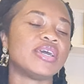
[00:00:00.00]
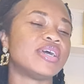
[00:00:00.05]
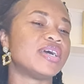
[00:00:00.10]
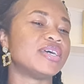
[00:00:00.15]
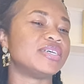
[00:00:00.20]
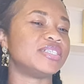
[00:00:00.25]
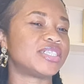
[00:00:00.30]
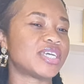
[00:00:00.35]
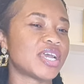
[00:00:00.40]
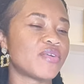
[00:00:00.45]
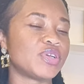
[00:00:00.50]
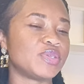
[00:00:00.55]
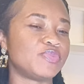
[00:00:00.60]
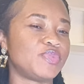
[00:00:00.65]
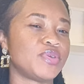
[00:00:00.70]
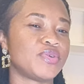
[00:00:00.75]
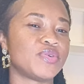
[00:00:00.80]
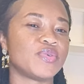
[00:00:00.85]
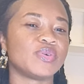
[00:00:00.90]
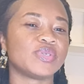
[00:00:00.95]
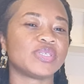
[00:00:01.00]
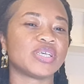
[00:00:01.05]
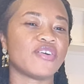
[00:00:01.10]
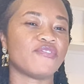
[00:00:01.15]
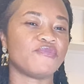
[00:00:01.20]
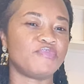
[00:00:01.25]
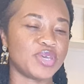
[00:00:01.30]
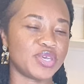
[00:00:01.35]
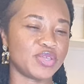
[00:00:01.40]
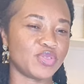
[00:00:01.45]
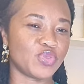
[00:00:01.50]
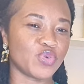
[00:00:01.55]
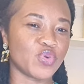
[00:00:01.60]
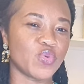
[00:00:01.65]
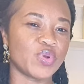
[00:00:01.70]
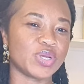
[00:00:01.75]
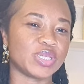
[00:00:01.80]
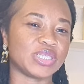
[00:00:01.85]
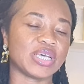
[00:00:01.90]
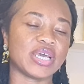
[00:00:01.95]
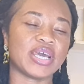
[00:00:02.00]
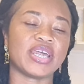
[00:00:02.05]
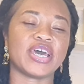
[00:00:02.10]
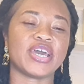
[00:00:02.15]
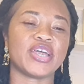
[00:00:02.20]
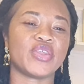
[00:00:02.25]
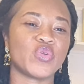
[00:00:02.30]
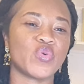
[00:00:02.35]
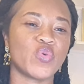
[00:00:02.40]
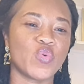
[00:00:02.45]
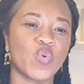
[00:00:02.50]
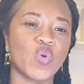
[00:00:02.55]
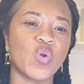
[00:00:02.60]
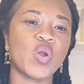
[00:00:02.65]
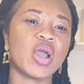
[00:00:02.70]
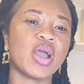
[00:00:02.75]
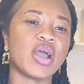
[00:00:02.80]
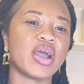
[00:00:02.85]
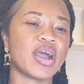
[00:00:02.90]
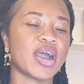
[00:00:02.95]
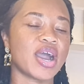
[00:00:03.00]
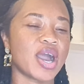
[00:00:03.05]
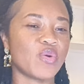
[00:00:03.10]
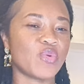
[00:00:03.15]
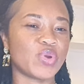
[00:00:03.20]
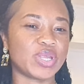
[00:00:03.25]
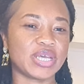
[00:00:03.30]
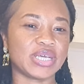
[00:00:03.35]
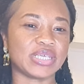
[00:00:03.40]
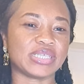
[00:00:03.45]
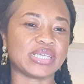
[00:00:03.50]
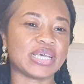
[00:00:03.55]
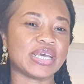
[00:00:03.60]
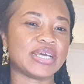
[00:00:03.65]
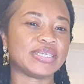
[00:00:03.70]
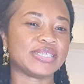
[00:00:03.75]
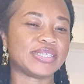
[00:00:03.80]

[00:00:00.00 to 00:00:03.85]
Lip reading: and share it because I've been through it and I know how it is.